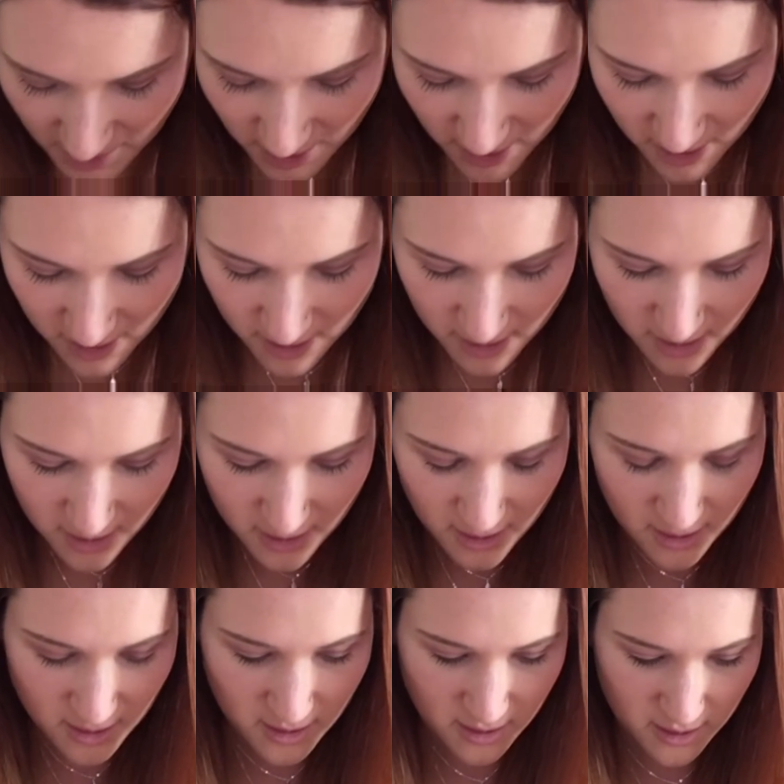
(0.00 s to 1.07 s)
in here?
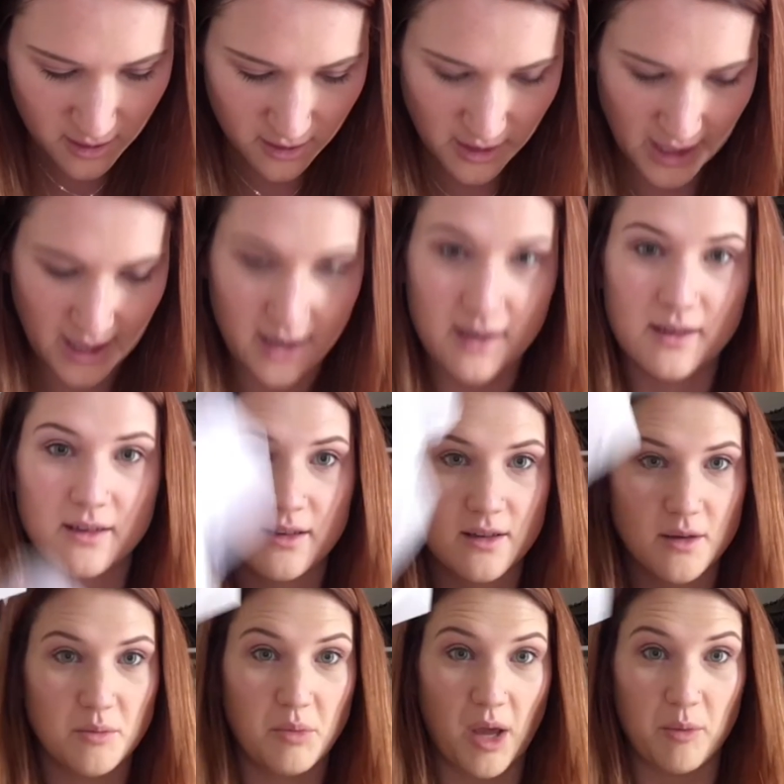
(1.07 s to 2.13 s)
Okay,
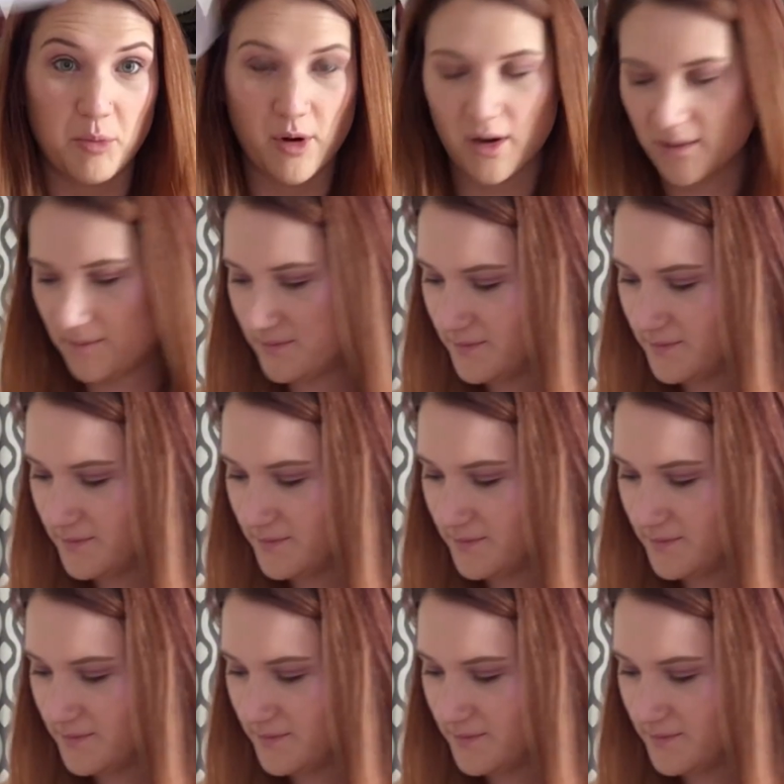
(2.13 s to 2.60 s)
paper